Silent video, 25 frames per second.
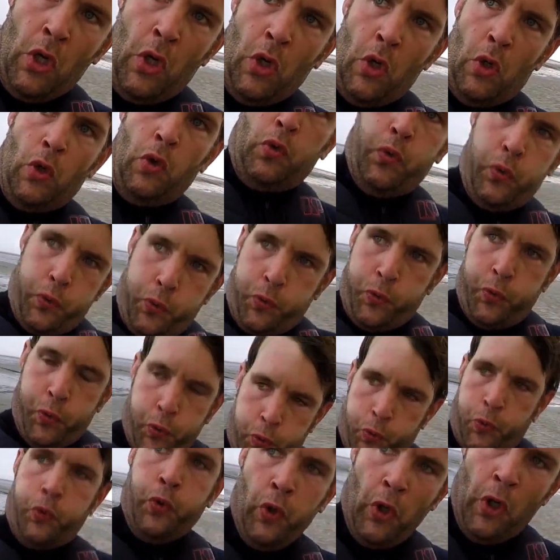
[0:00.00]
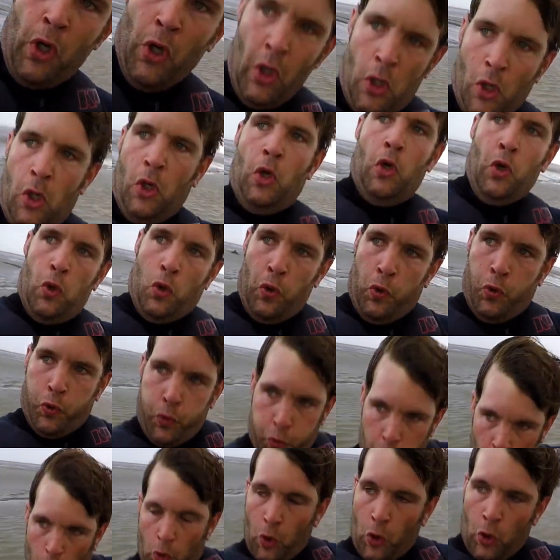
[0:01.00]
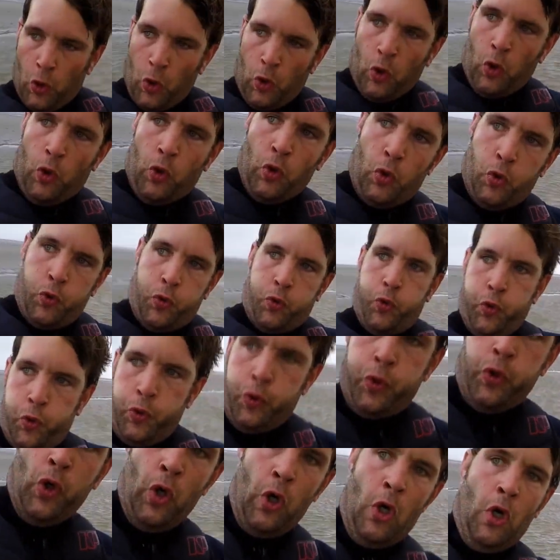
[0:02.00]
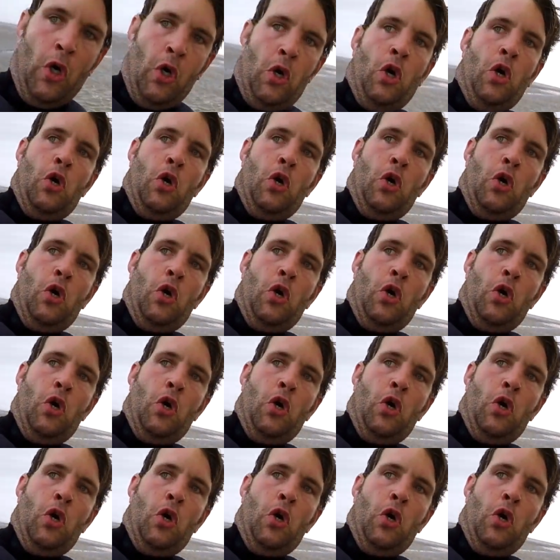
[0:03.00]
can walk out of the canal. Only problem